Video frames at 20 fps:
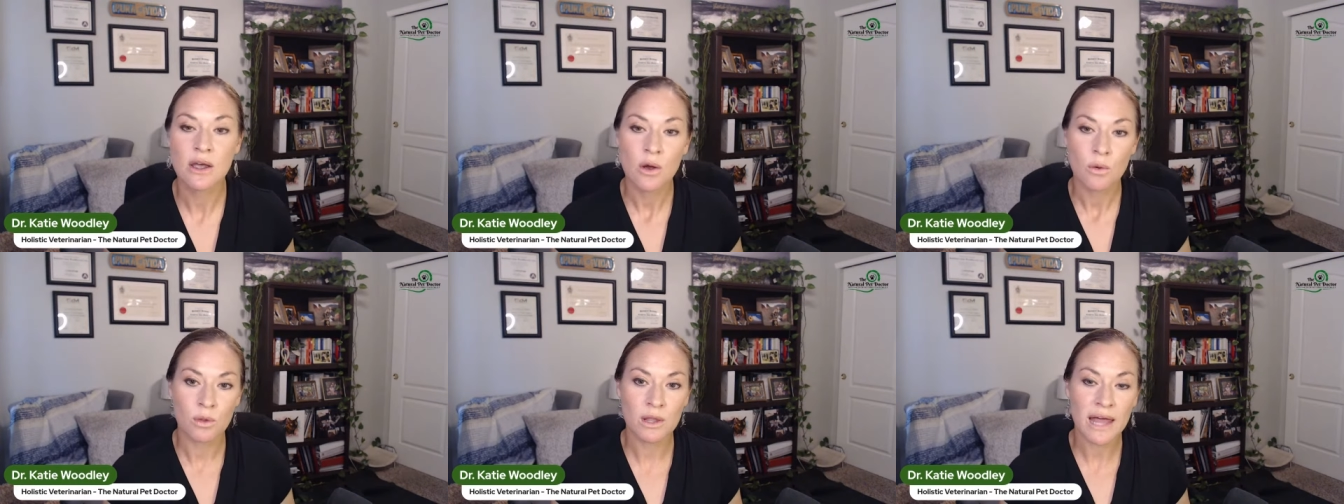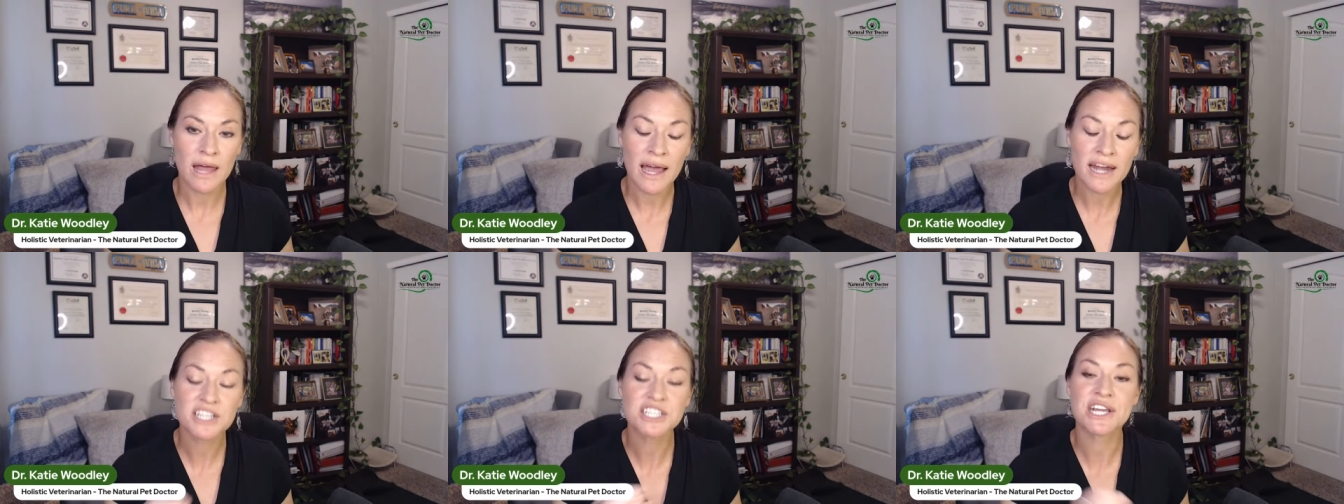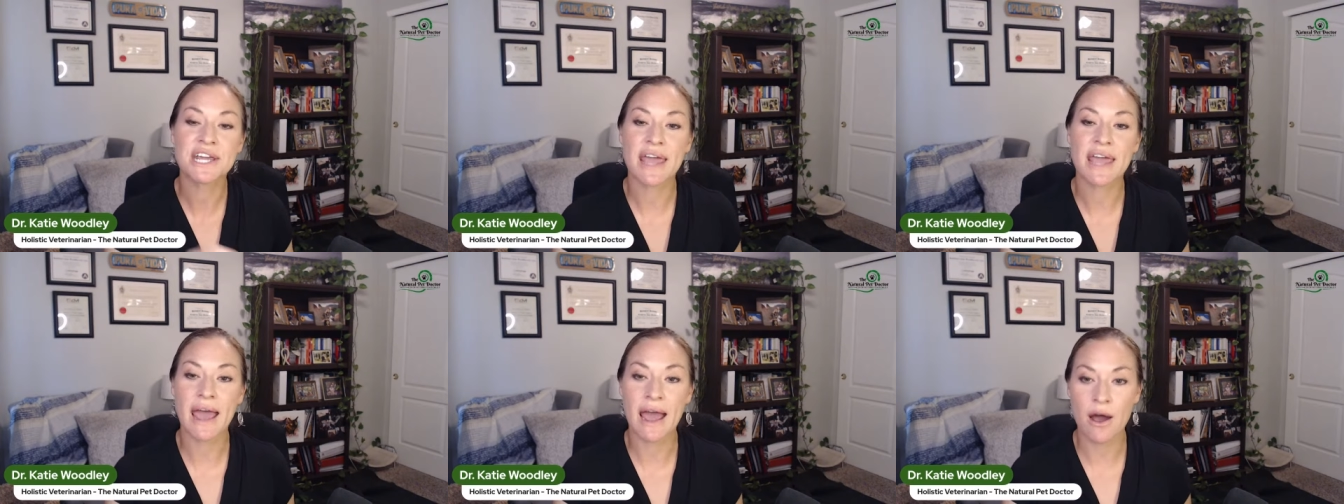will
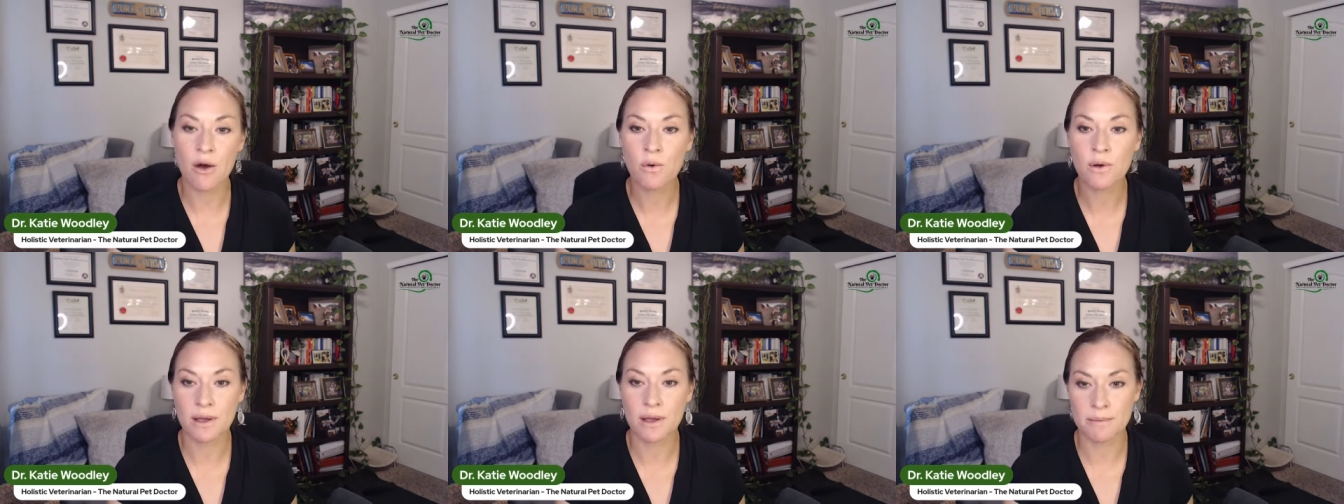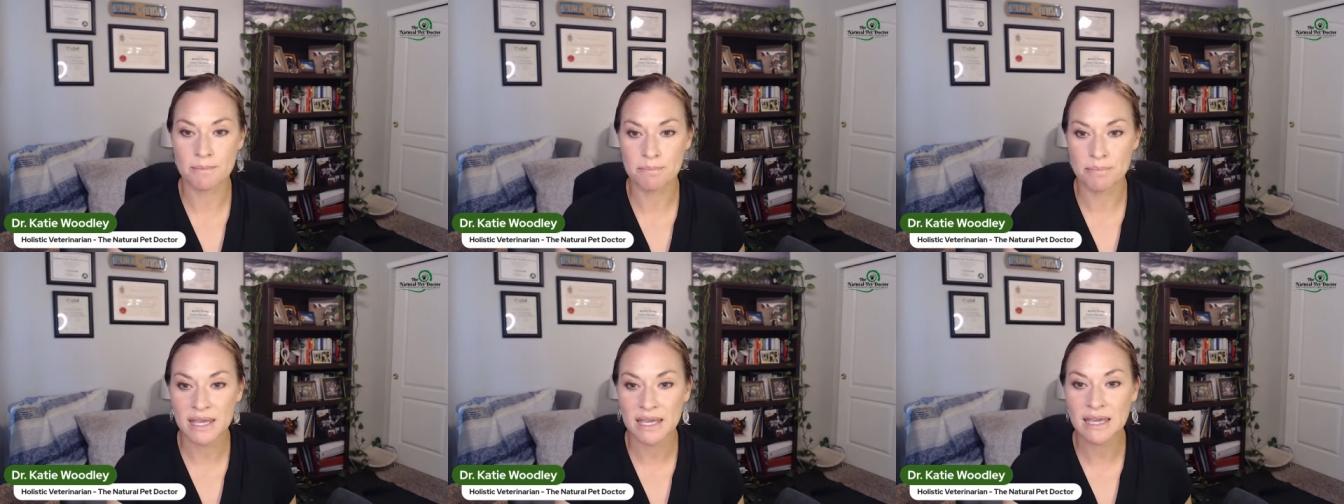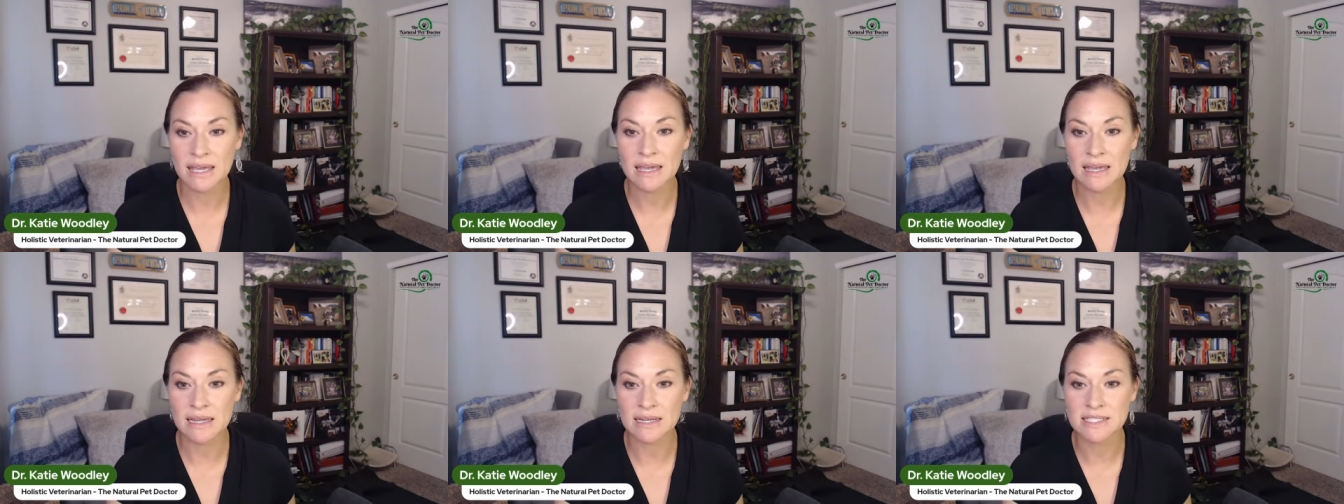actually
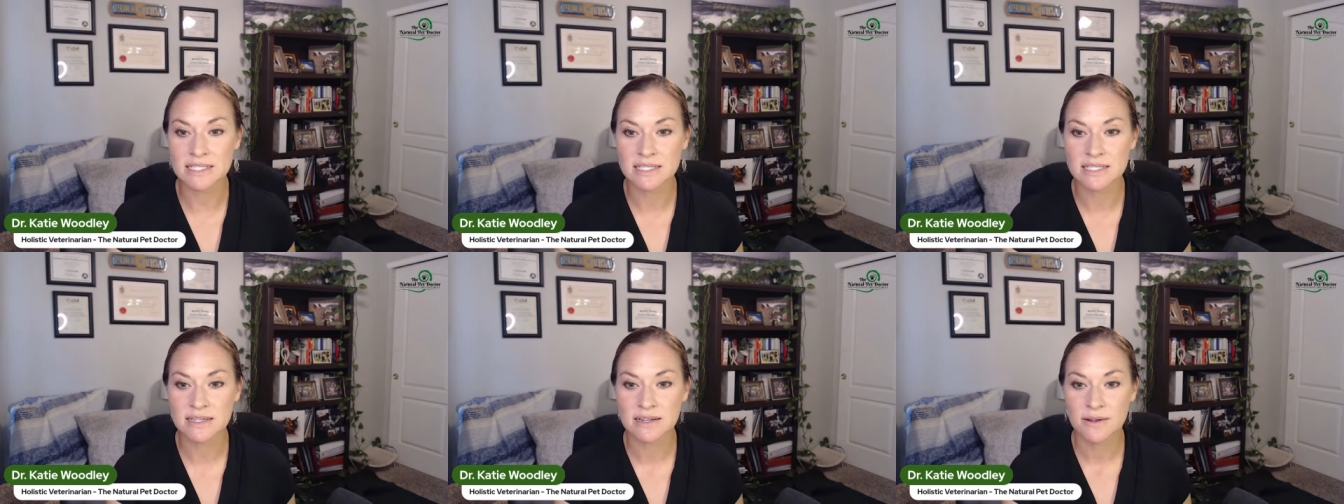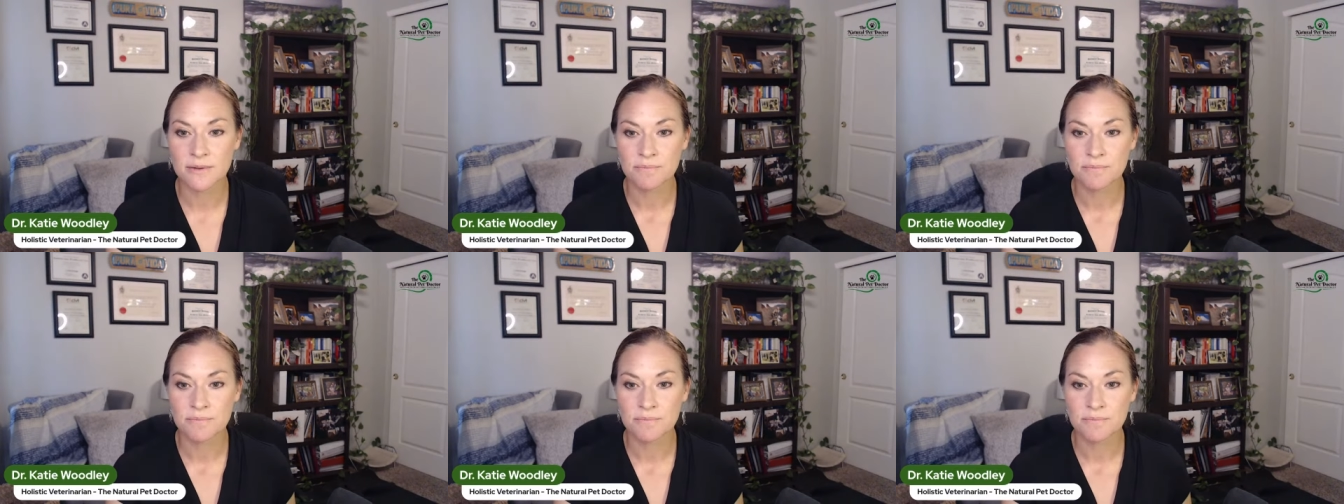outcompete